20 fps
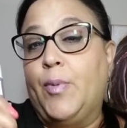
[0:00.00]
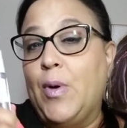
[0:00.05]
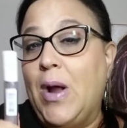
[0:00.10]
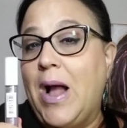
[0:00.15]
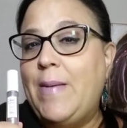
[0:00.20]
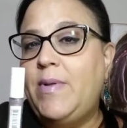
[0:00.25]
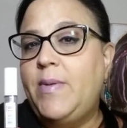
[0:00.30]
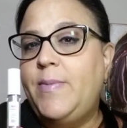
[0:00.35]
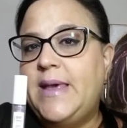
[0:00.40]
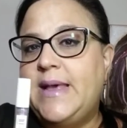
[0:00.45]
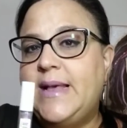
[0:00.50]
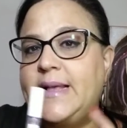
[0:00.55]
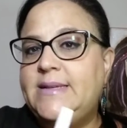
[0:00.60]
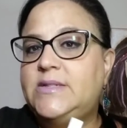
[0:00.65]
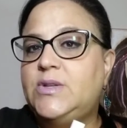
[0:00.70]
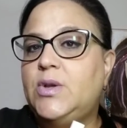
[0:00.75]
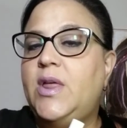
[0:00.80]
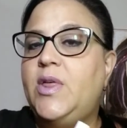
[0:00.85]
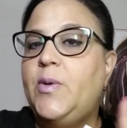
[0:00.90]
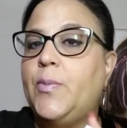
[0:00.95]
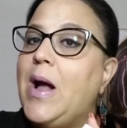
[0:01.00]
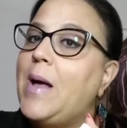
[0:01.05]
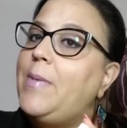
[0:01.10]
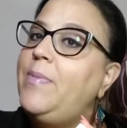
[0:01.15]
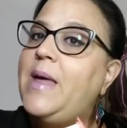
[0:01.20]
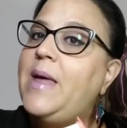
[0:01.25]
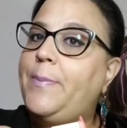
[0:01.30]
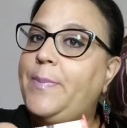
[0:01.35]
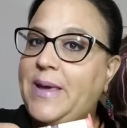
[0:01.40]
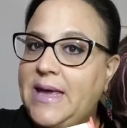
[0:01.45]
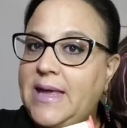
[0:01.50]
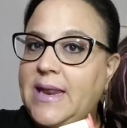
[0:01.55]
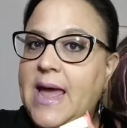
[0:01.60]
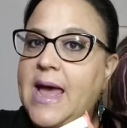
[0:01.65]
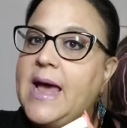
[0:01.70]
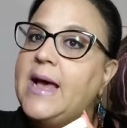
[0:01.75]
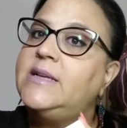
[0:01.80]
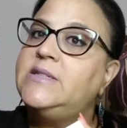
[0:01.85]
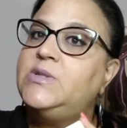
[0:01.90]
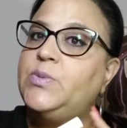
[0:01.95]
Problem is, the problem that
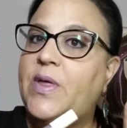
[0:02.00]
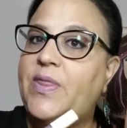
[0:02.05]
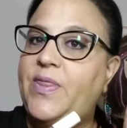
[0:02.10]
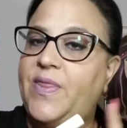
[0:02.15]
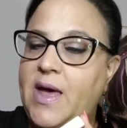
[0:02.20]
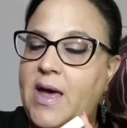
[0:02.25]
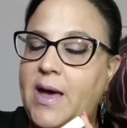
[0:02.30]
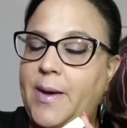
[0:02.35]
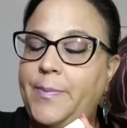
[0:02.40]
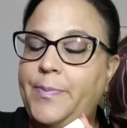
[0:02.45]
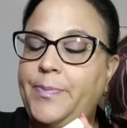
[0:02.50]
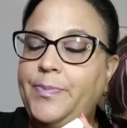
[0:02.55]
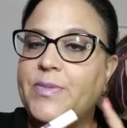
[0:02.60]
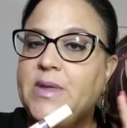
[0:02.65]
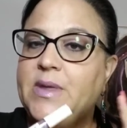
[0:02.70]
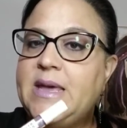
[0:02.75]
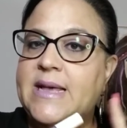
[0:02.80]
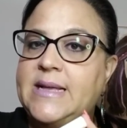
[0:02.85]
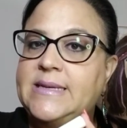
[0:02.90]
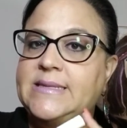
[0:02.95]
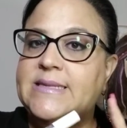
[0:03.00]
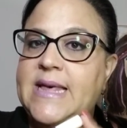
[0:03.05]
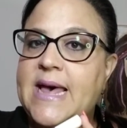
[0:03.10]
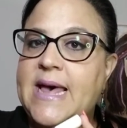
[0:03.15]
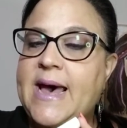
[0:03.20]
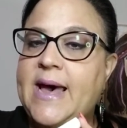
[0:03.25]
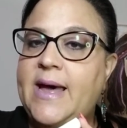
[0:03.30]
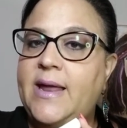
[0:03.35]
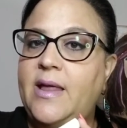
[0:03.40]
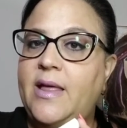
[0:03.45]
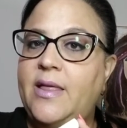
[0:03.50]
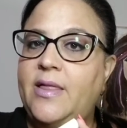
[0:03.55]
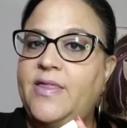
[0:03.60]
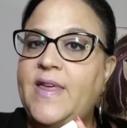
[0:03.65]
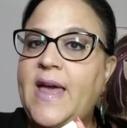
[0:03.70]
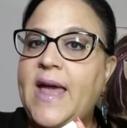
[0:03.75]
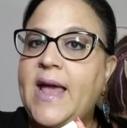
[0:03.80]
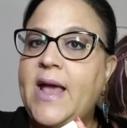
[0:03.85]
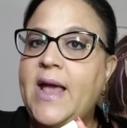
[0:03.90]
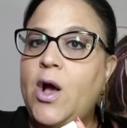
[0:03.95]
PETA has with them is that
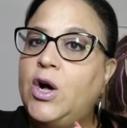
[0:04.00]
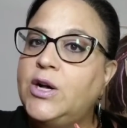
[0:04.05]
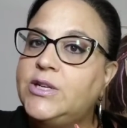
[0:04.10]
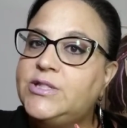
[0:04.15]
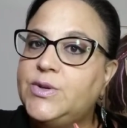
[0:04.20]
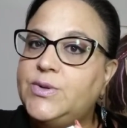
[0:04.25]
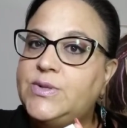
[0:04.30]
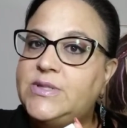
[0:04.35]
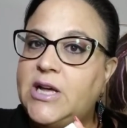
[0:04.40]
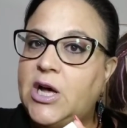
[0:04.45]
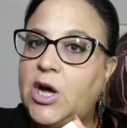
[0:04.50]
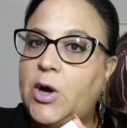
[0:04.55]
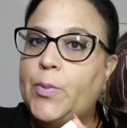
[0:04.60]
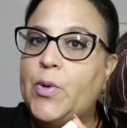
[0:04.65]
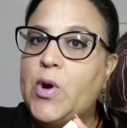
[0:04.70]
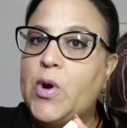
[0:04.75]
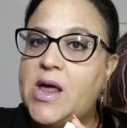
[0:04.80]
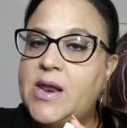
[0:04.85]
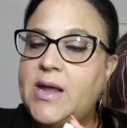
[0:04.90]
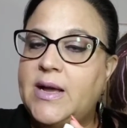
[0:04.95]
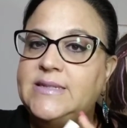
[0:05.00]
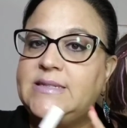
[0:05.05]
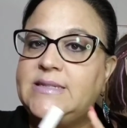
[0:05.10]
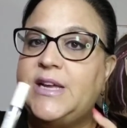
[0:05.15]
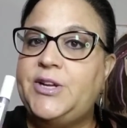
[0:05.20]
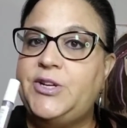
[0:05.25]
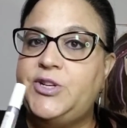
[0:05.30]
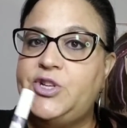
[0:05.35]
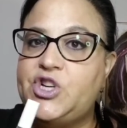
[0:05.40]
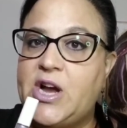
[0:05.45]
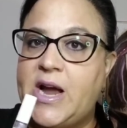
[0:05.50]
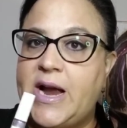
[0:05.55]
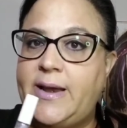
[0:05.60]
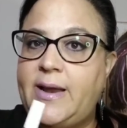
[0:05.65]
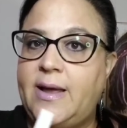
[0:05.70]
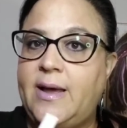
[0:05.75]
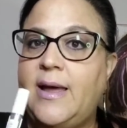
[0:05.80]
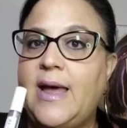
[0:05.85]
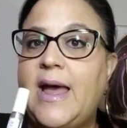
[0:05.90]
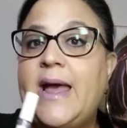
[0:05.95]
they also sell products in
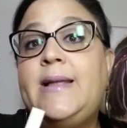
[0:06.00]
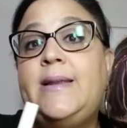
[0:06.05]
China.